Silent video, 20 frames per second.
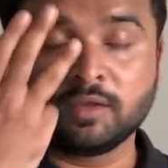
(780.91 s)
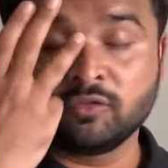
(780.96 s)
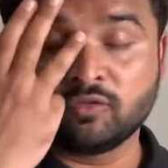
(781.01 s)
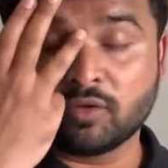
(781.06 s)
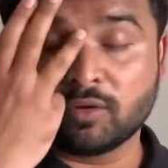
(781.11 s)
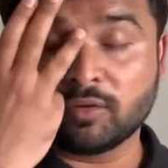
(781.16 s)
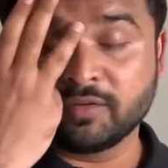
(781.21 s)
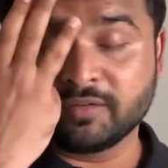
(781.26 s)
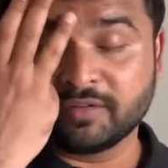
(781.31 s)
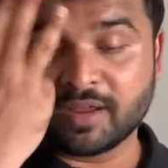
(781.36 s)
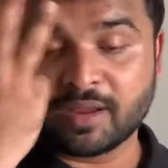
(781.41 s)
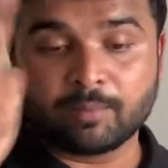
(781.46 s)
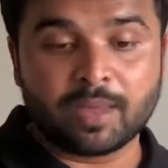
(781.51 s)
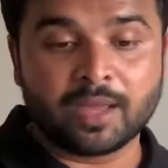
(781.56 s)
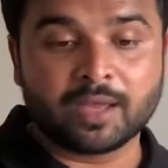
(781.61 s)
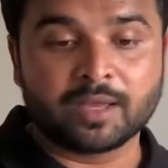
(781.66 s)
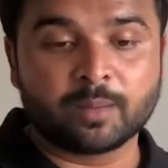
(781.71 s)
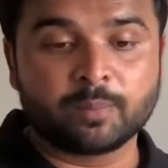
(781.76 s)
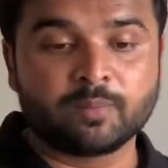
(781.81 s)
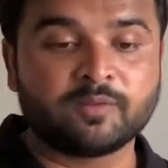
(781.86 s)
insolvency and
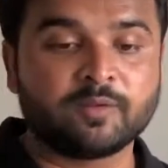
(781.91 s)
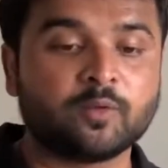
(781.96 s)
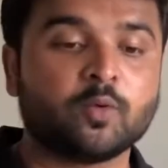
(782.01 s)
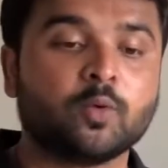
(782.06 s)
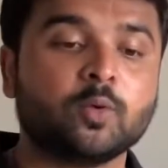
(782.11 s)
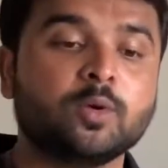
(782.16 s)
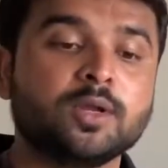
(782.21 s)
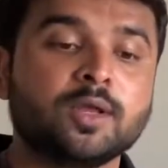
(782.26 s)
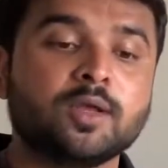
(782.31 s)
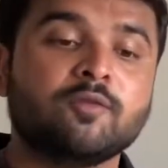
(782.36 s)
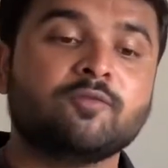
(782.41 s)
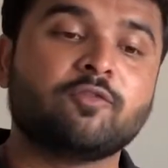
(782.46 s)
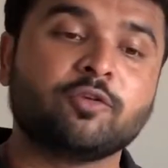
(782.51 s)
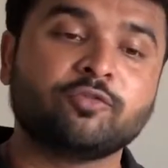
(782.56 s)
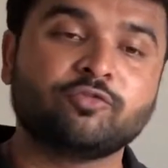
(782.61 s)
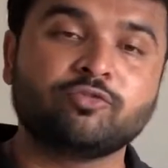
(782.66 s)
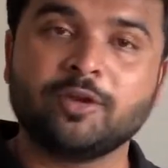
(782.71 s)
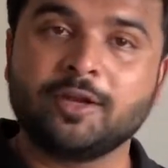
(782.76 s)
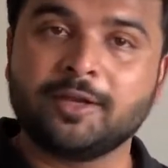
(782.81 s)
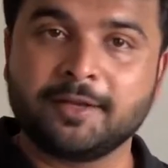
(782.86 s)
bankruptcy code.
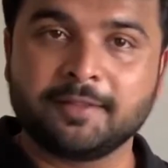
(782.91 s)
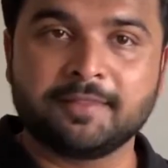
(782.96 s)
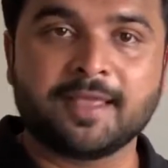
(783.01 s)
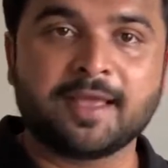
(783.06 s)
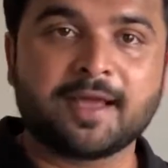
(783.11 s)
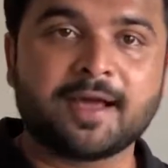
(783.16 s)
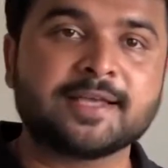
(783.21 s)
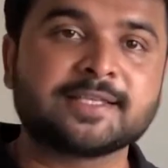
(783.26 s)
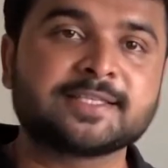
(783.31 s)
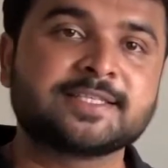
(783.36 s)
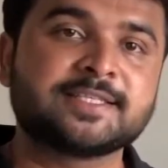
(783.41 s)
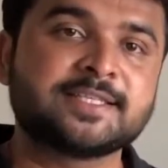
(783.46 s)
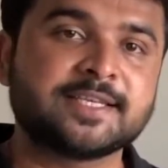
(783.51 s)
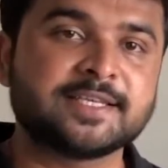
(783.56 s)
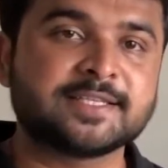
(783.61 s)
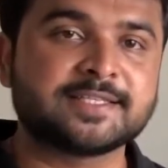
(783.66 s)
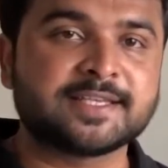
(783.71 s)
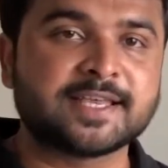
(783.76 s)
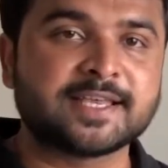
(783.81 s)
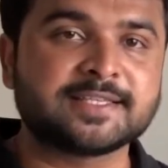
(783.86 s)
Fortunately, they asked
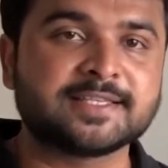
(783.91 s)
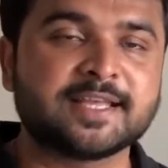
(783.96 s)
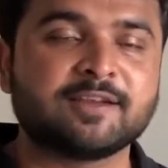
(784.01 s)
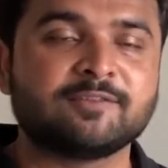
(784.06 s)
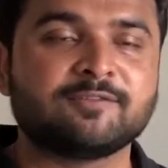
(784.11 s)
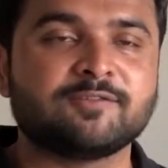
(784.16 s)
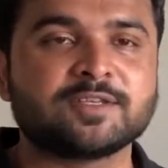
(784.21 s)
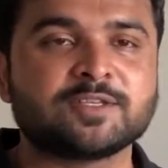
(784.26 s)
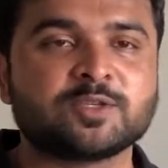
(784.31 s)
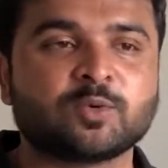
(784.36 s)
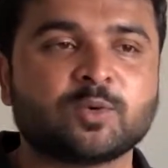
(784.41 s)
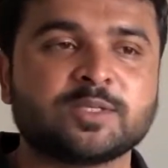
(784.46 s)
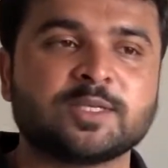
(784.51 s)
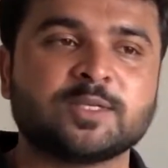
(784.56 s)
GST as their first